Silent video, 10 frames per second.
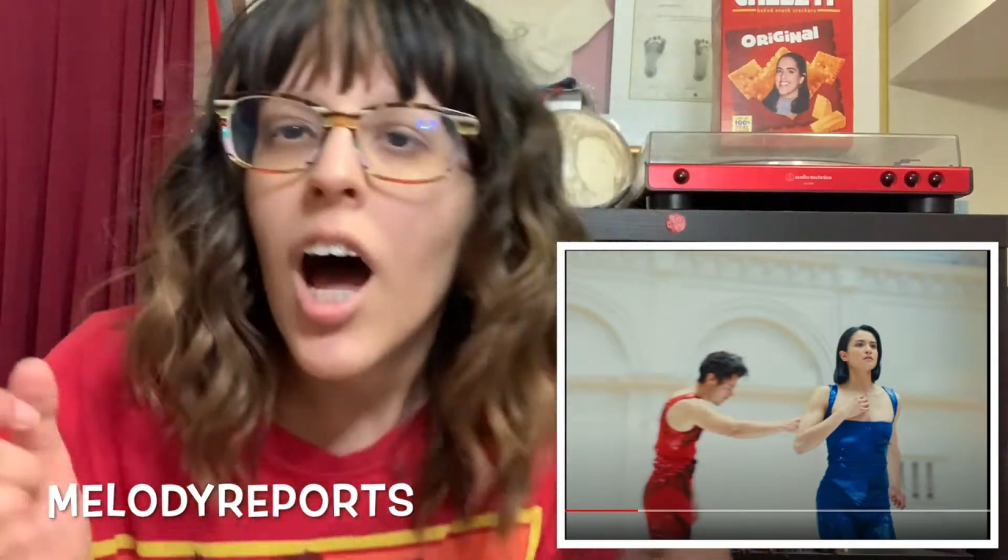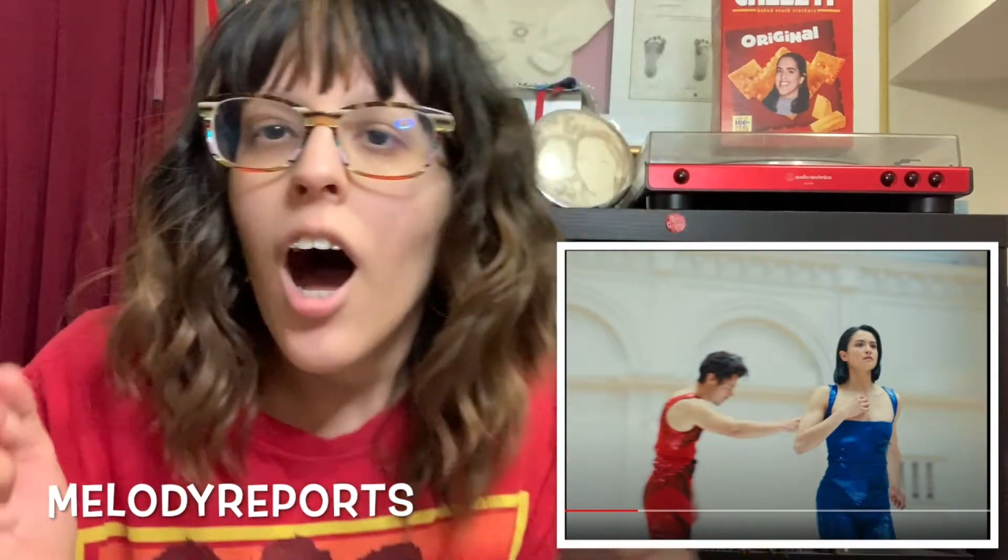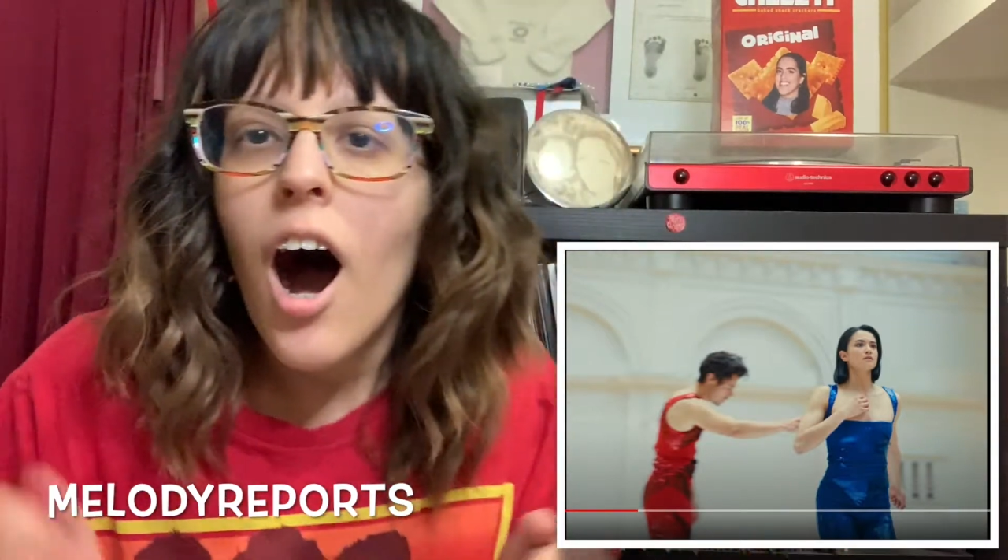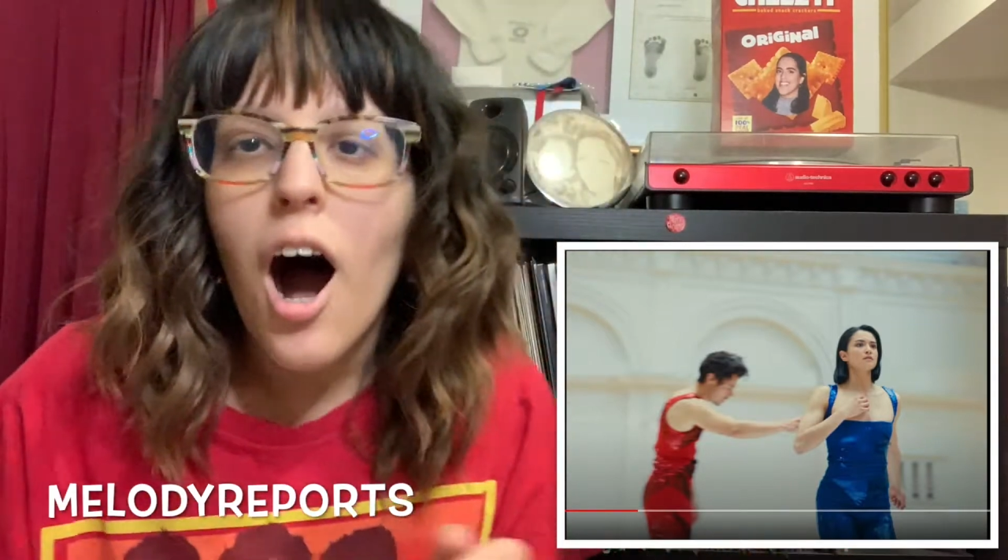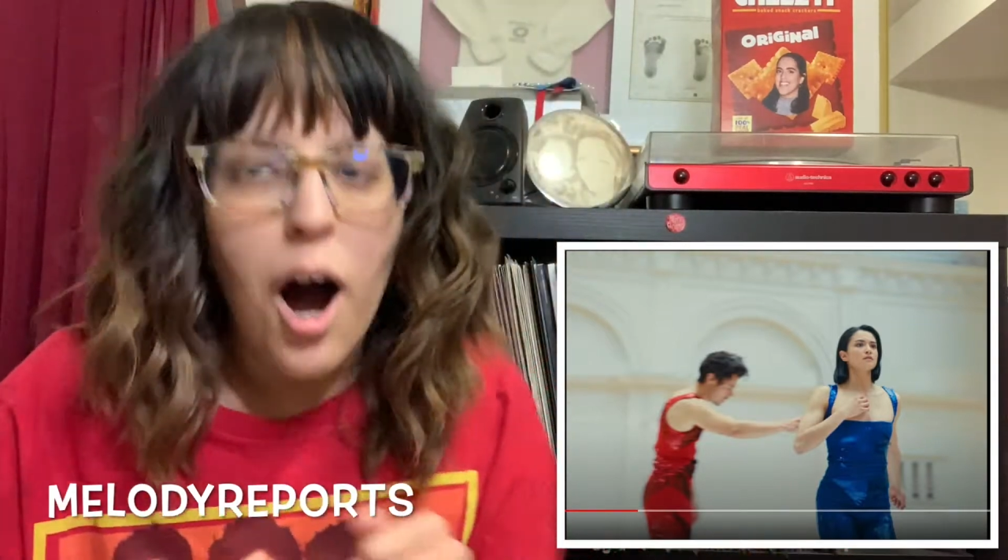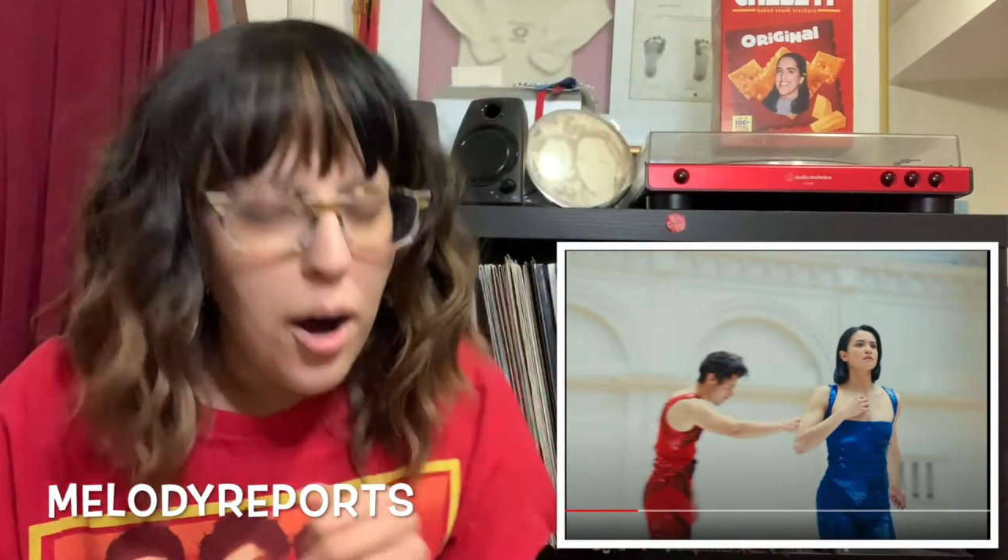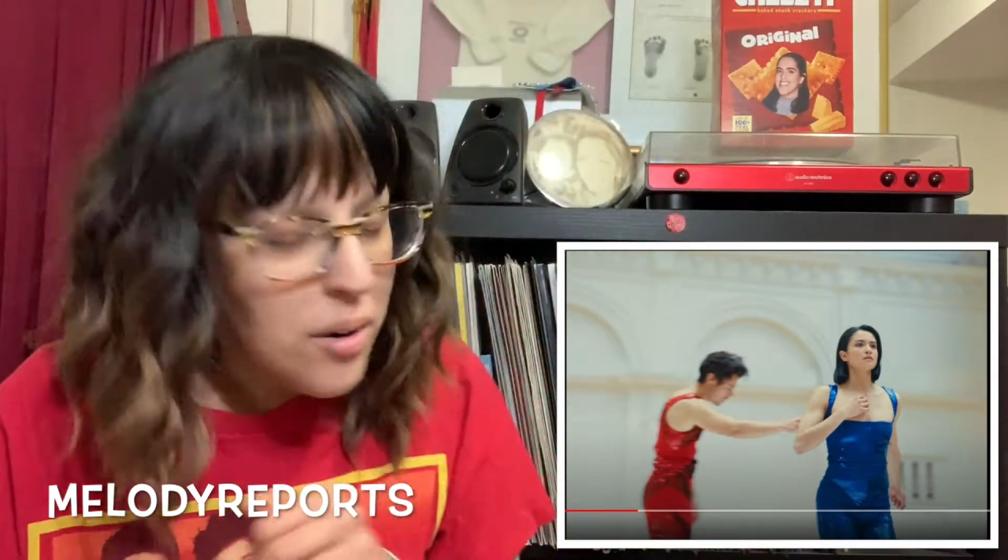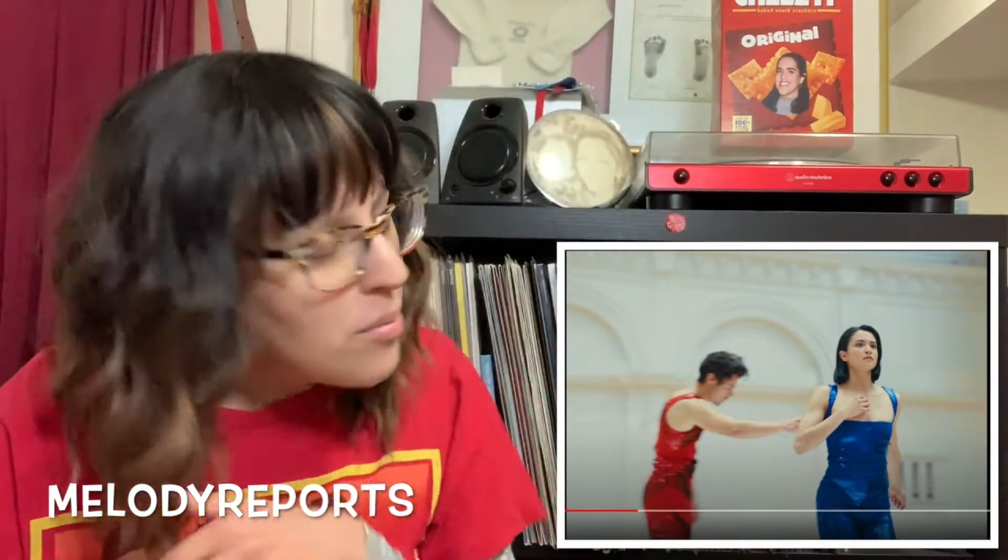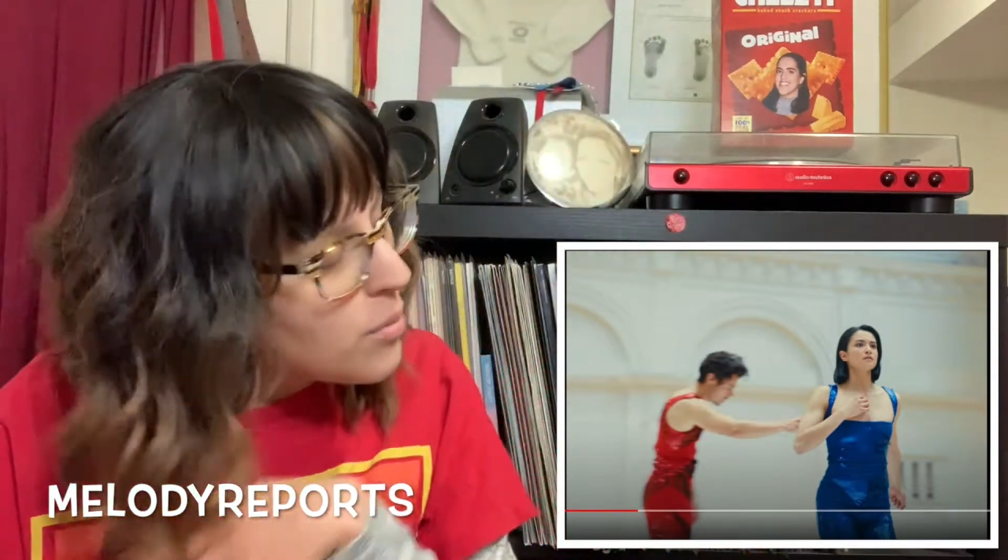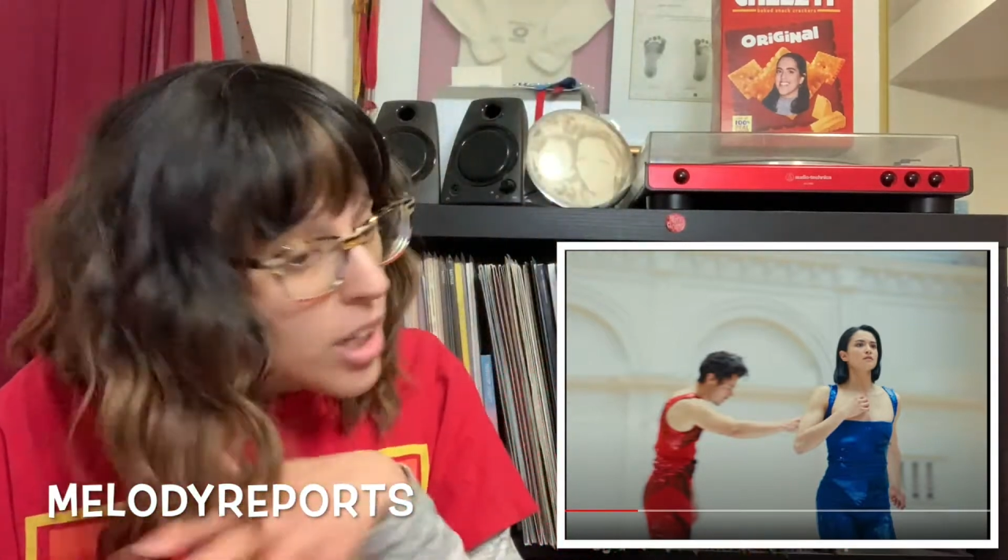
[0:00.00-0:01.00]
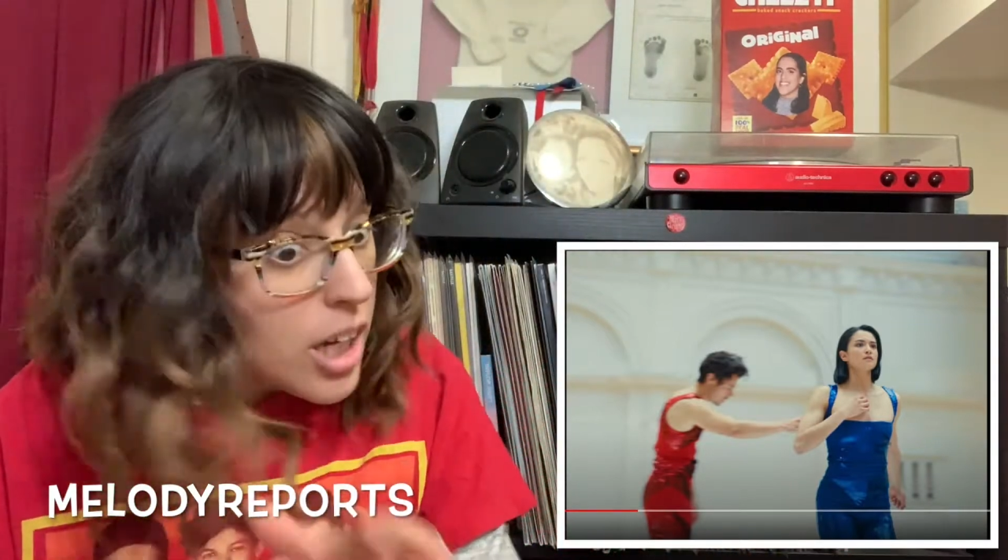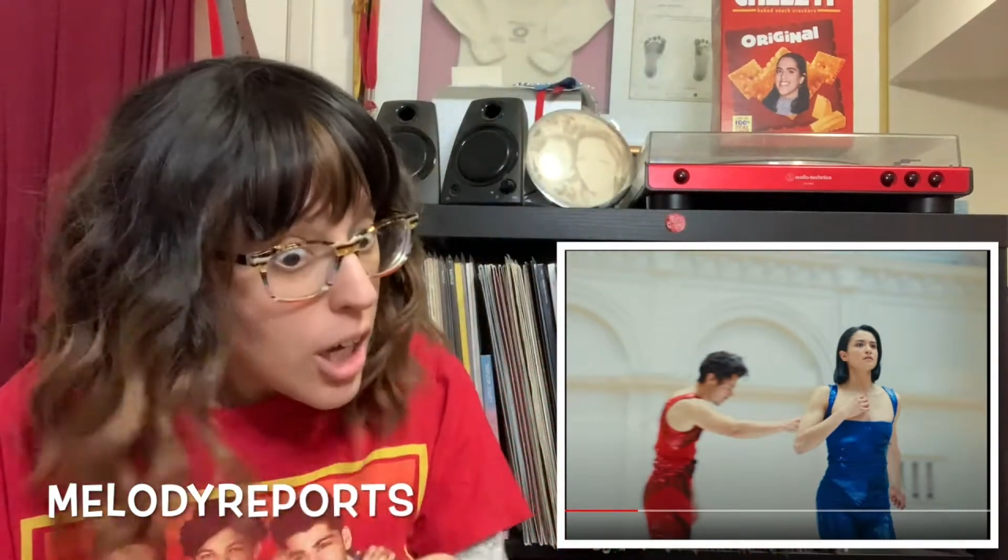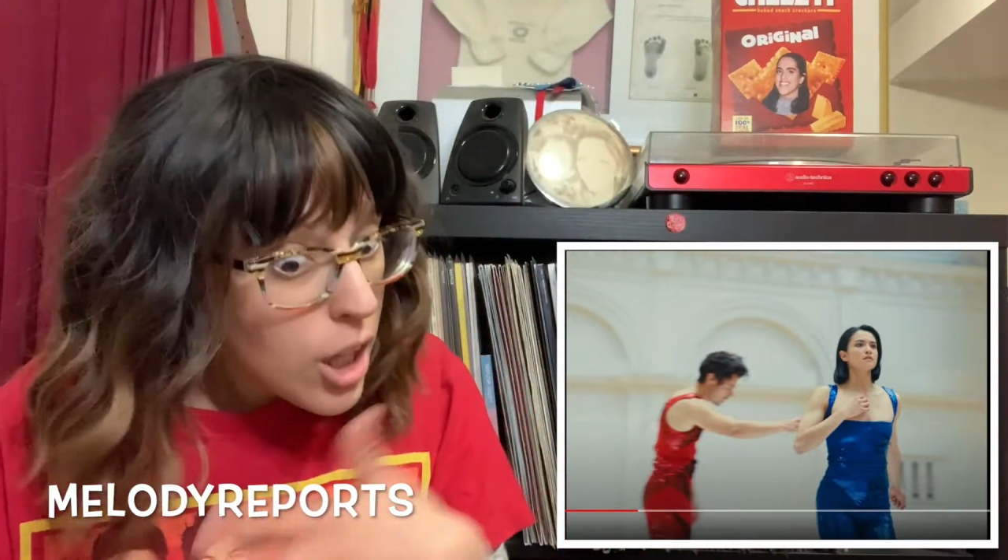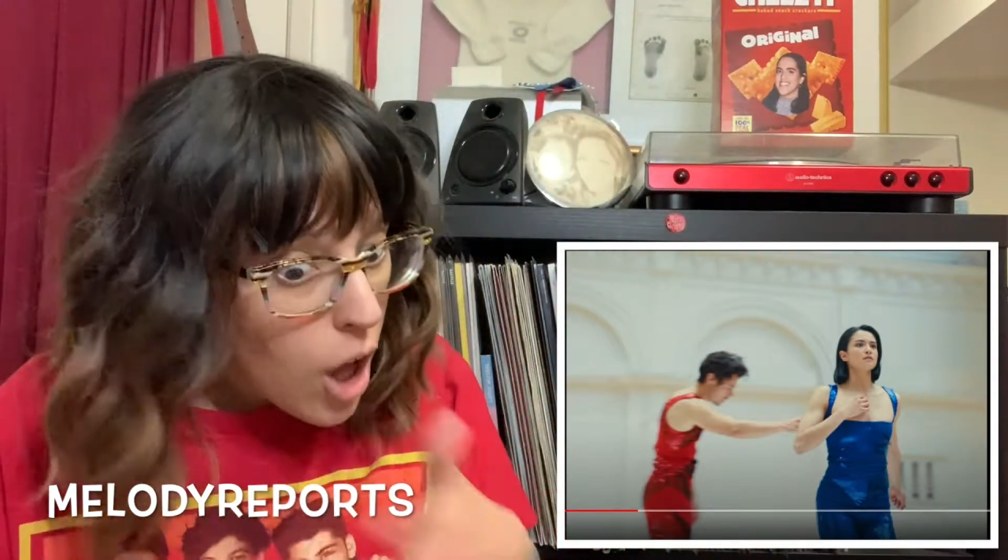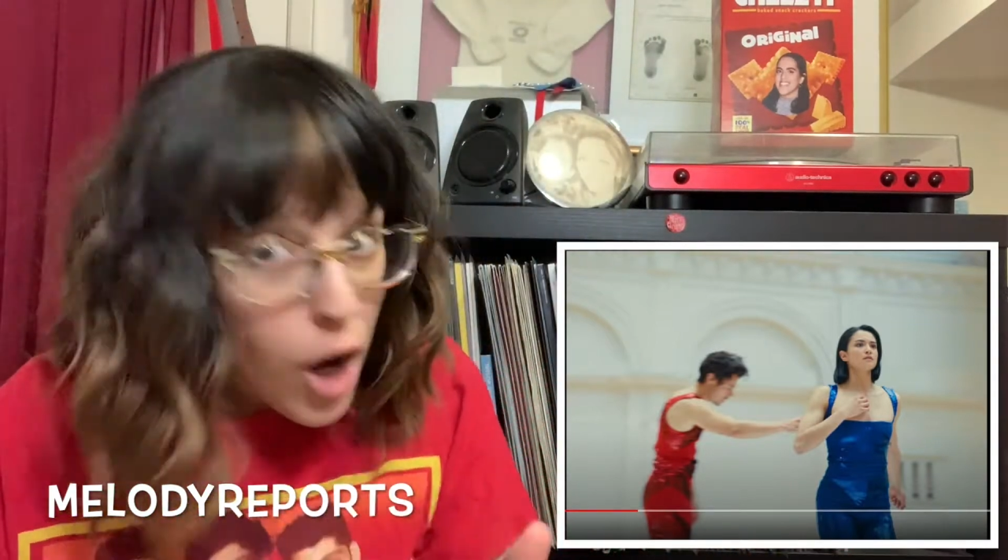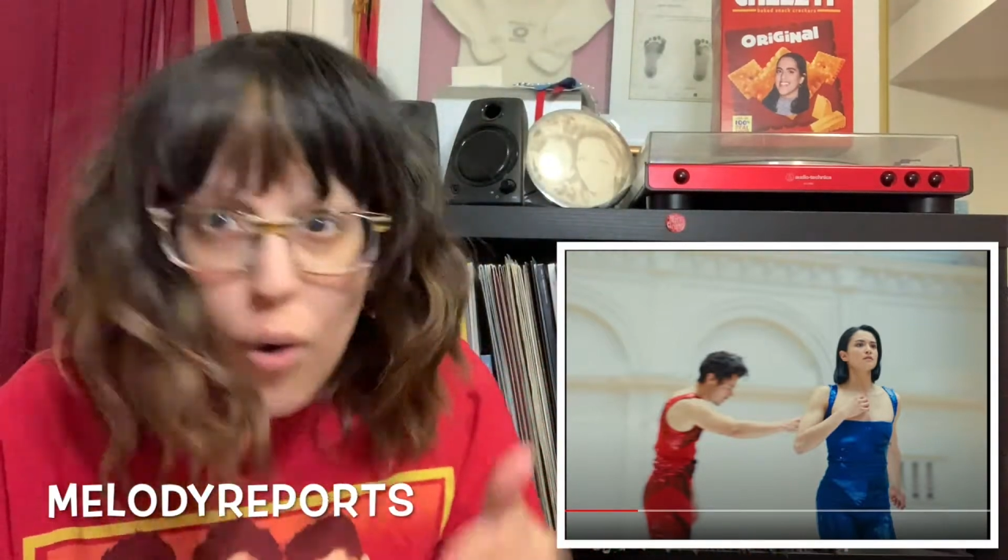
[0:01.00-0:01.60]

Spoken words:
A lot